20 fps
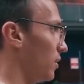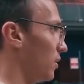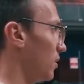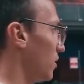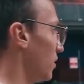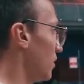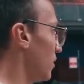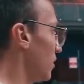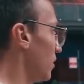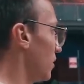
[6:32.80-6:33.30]

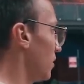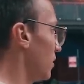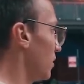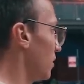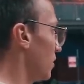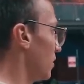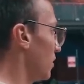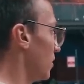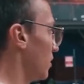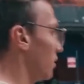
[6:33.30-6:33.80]

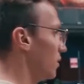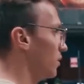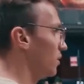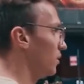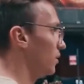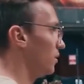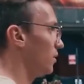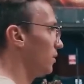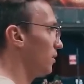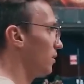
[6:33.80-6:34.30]

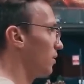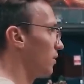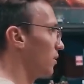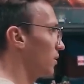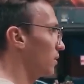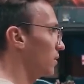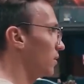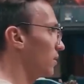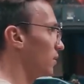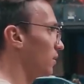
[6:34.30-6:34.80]

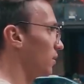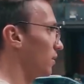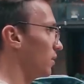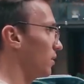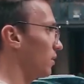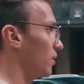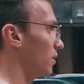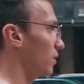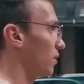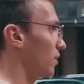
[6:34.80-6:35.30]

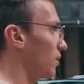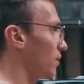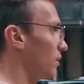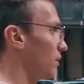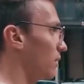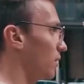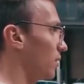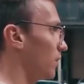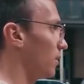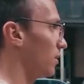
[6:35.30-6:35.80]

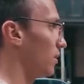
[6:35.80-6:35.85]
(not speaking)